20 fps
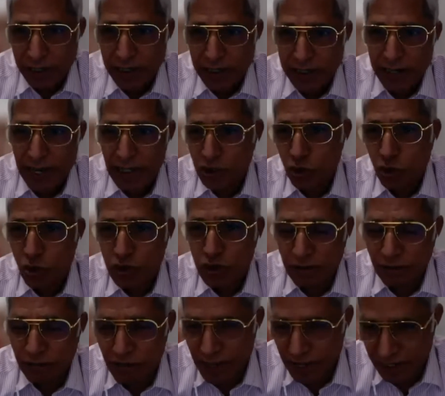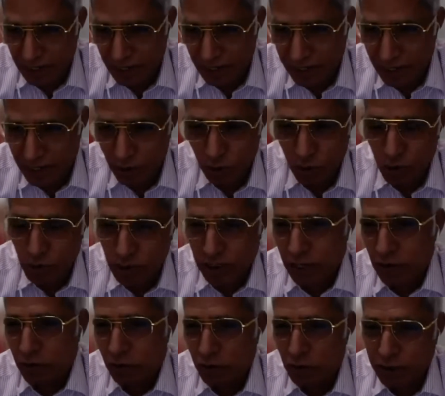it has to go somewhere, and that goes
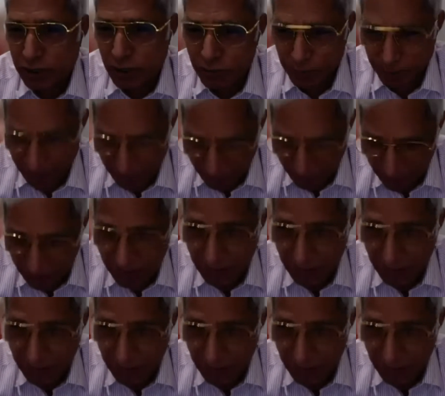around your tummy.